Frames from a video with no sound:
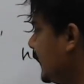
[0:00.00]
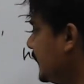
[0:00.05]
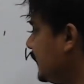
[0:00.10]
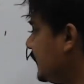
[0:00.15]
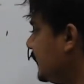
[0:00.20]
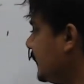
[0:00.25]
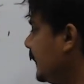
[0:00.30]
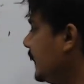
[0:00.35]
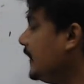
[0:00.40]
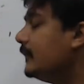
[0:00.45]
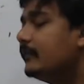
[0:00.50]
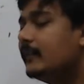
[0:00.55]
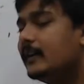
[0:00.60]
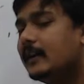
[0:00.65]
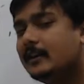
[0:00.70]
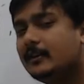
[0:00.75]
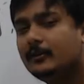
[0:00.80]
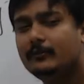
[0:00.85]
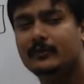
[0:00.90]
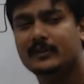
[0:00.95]
get D
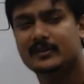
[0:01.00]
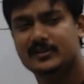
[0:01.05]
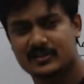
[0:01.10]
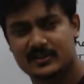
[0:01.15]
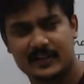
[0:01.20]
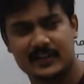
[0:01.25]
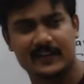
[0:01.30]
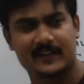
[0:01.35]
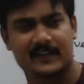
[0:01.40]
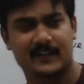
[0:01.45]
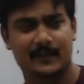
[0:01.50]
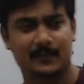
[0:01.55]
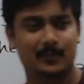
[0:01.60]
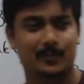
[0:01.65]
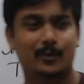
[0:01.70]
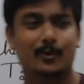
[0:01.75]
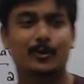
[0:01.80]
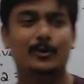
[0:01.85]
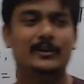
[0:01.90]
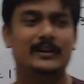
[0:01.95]
value which takes
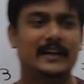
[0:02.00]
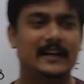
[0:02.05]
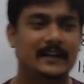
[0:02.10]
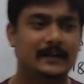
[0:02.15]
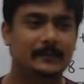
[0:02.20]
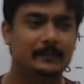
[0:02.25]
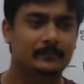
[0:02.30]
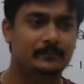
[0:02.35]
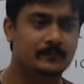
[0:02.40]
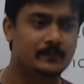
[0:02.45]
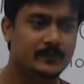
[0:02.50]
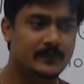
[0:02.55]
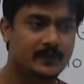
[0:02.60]
more time.